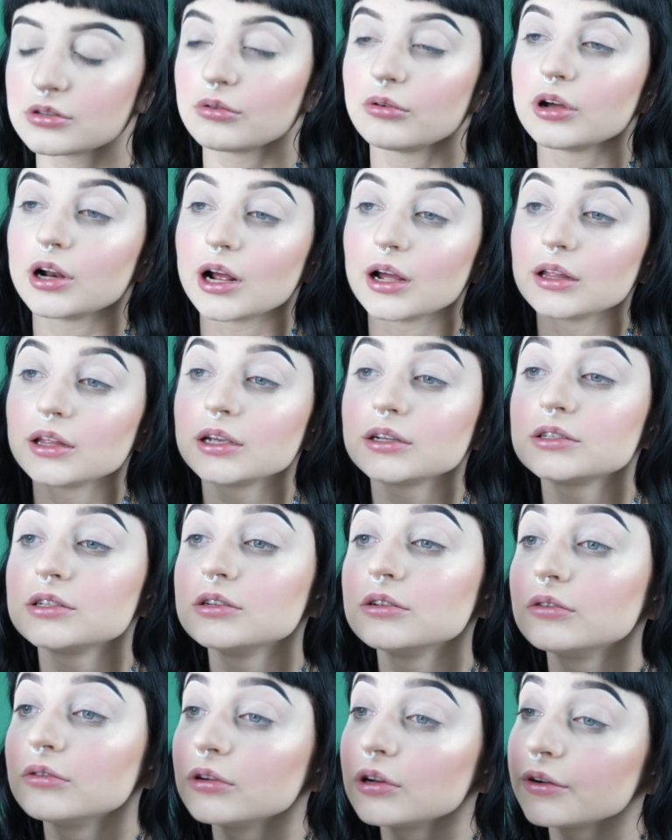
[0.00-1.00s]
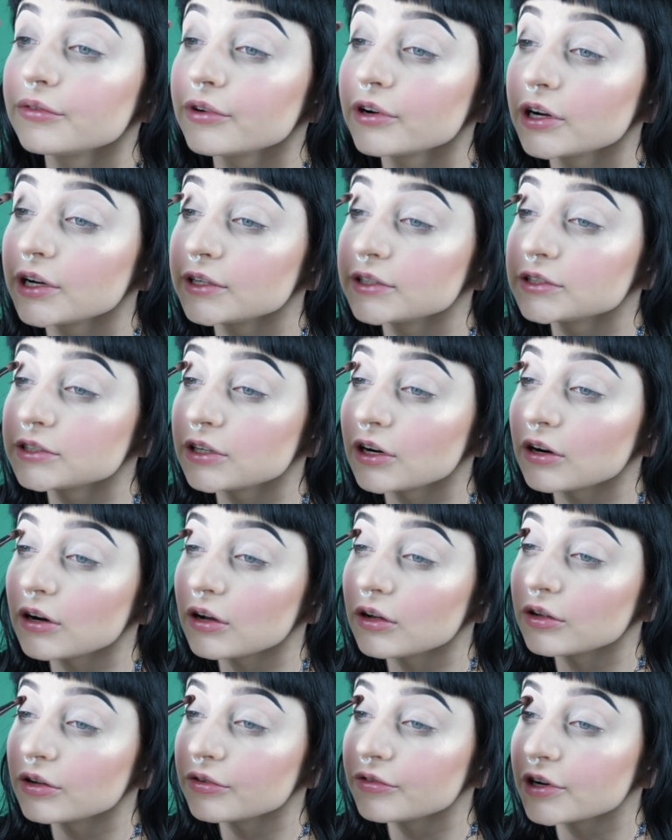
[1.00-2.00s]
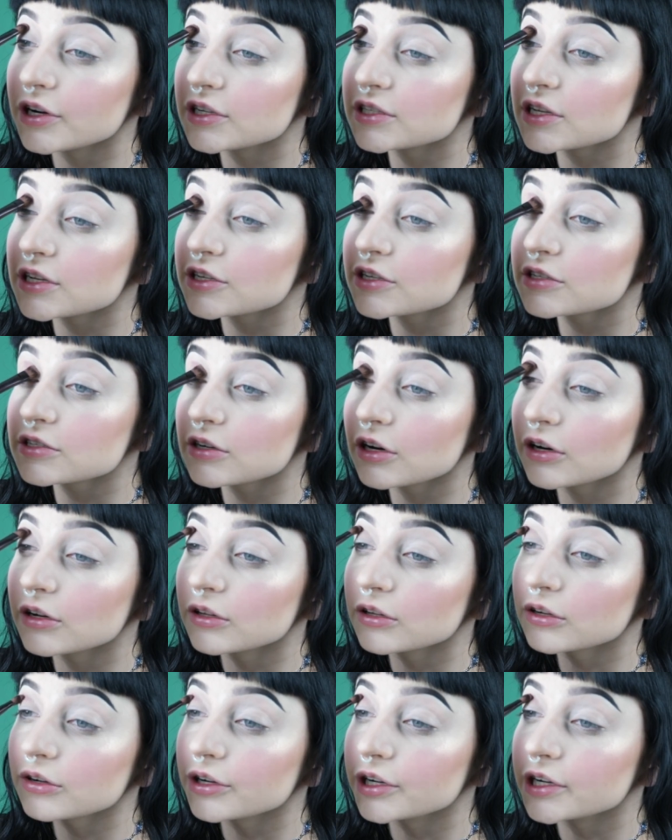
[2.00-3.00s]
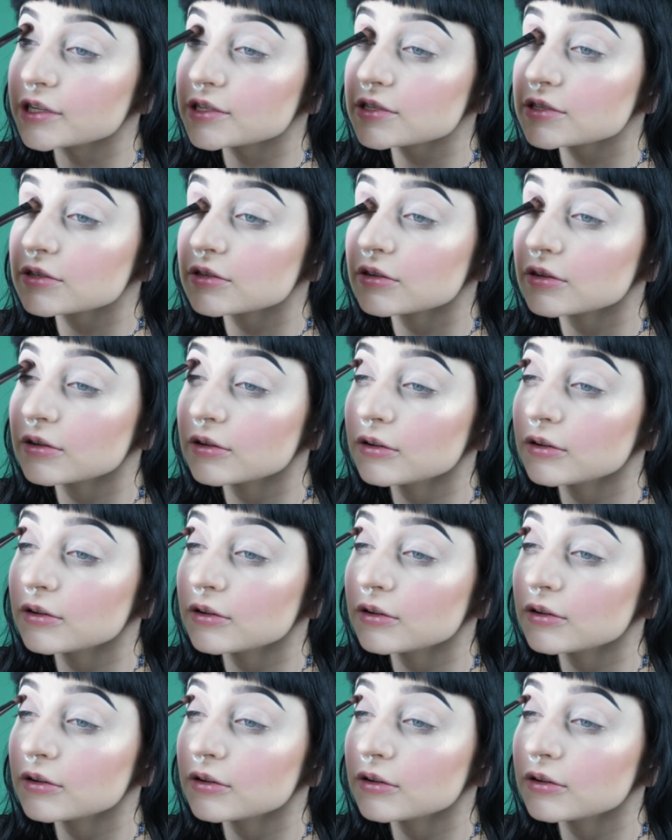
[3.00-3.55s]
So what I like to do whenever I start all over is I just start in the crease.